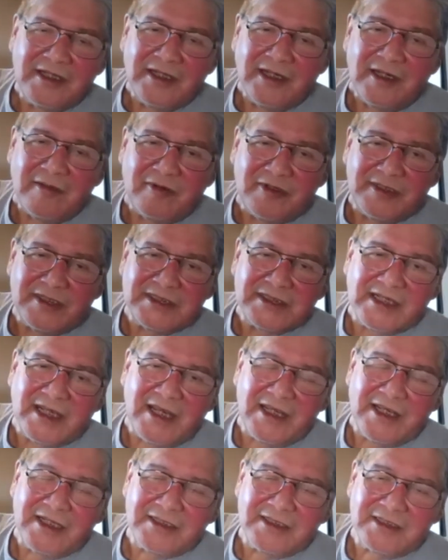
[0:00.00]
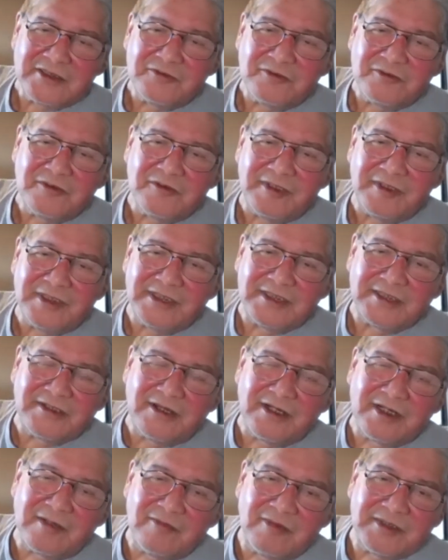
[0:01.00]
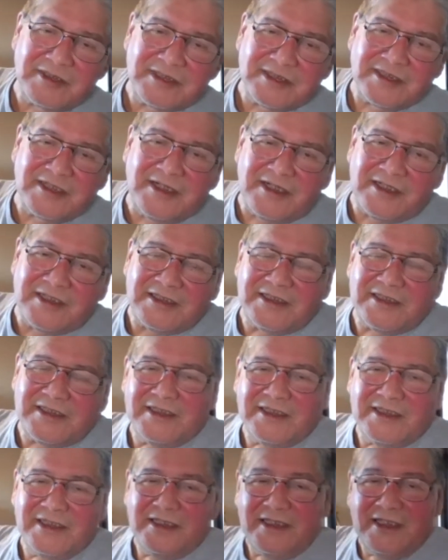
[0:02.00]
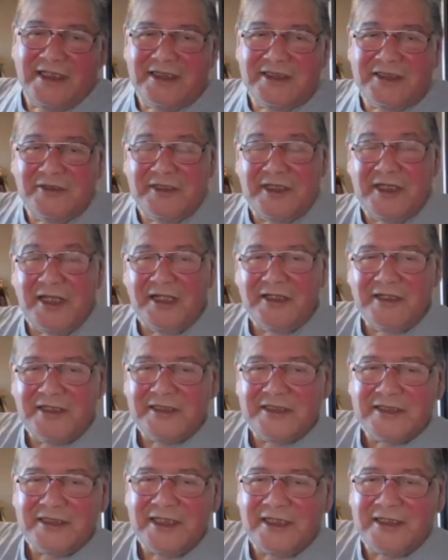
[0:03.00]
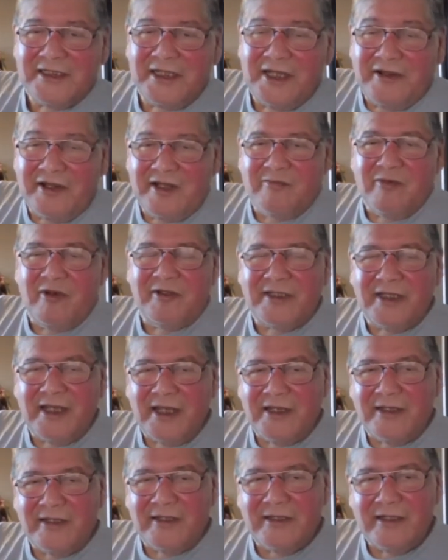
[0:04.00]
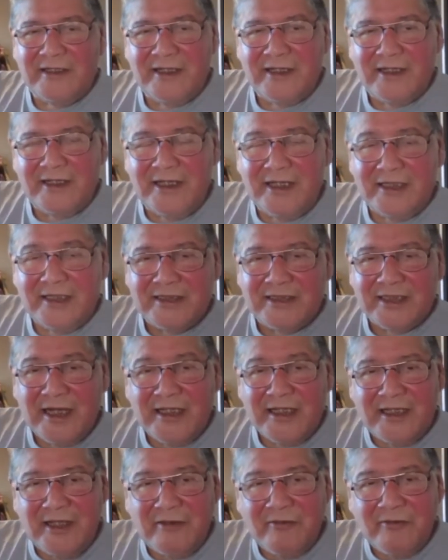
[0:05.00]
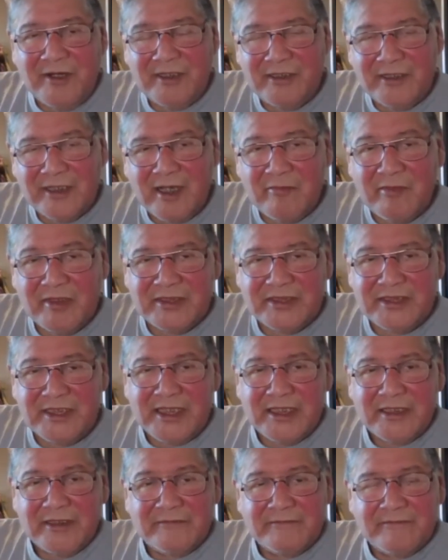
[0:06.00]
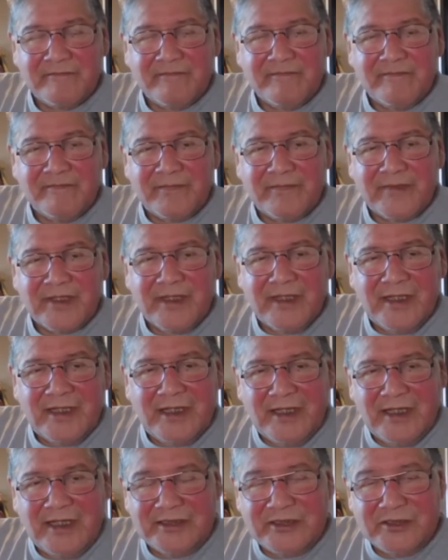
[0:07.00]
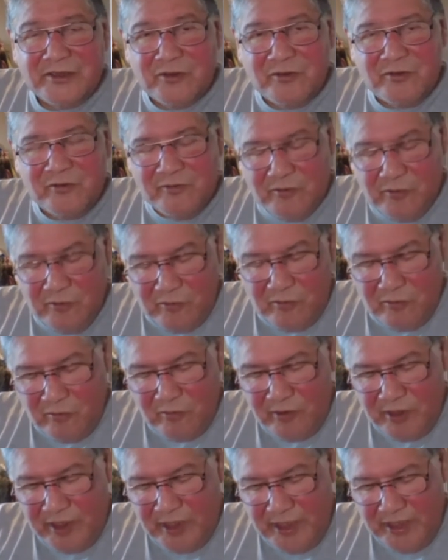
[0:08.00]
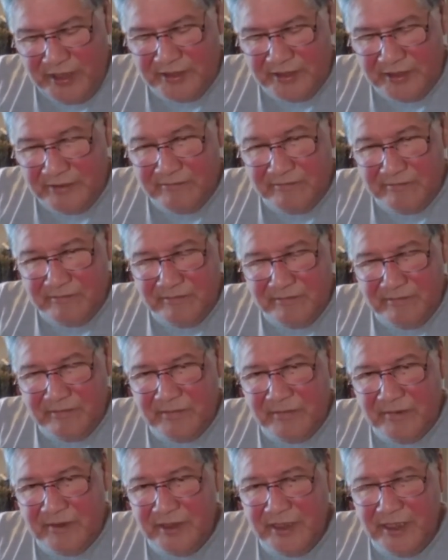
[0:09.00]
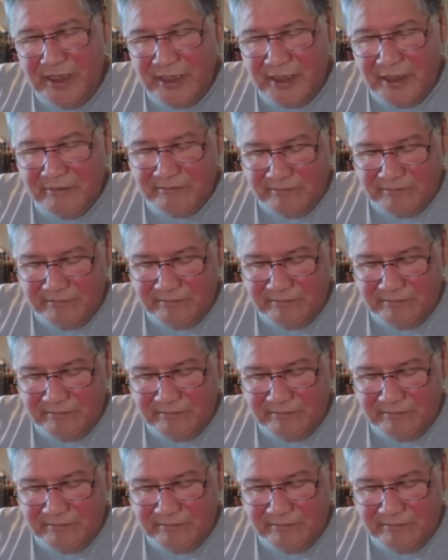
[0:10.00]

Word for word: about this guy at the school, which is talking about the stars. And so the elders uh, they heard about that, and uh, they decided they wanted to come and see. And so one night, the uh,